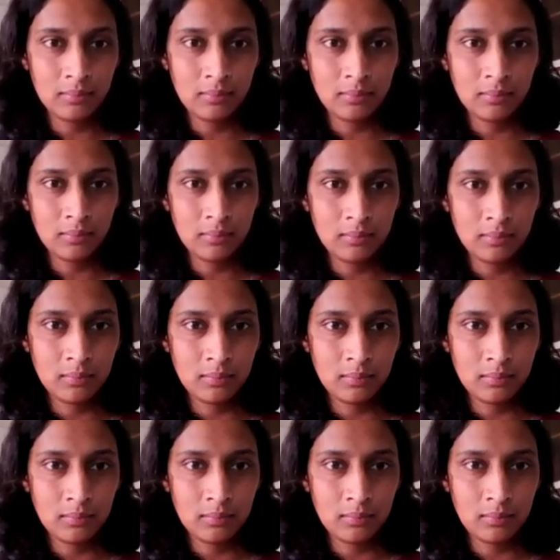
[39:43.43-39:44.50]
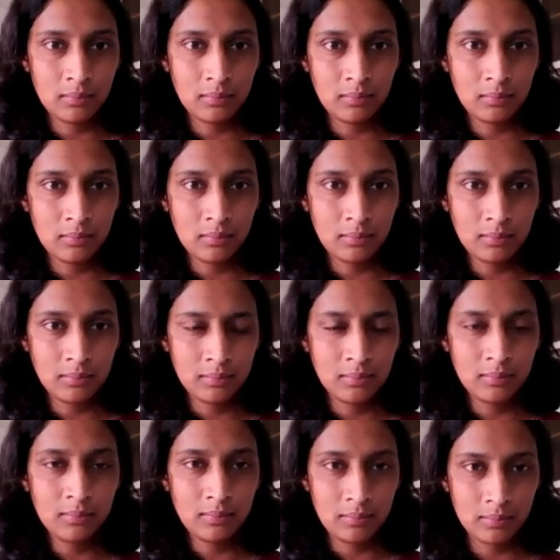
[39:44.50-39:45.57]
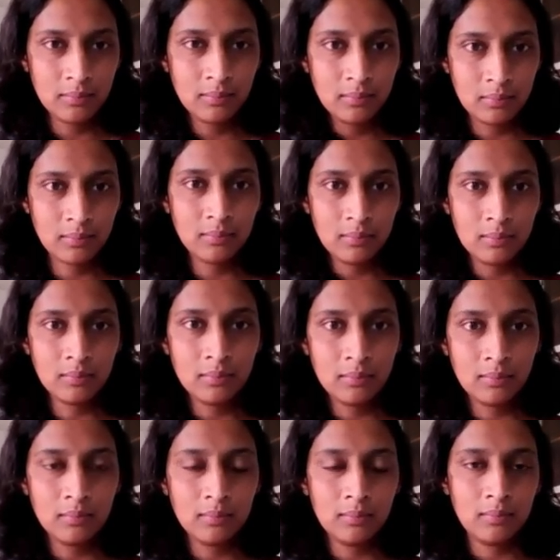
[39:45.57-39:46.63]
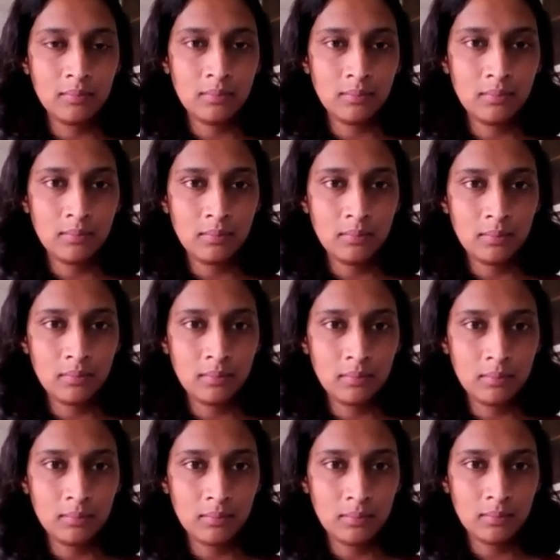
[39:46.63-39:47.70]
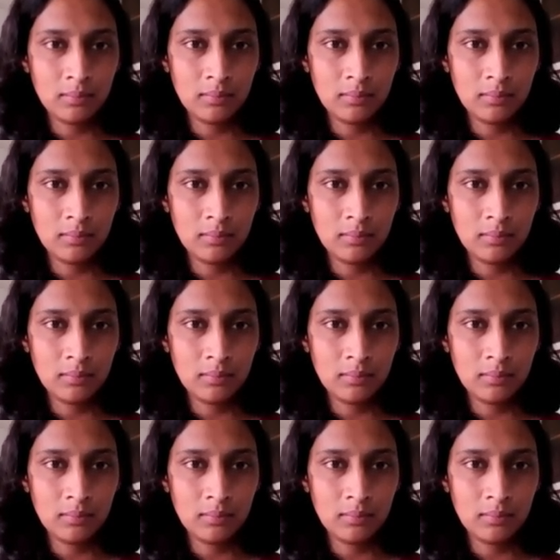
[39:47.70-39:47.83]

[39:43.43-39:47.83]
The person shown says nothing.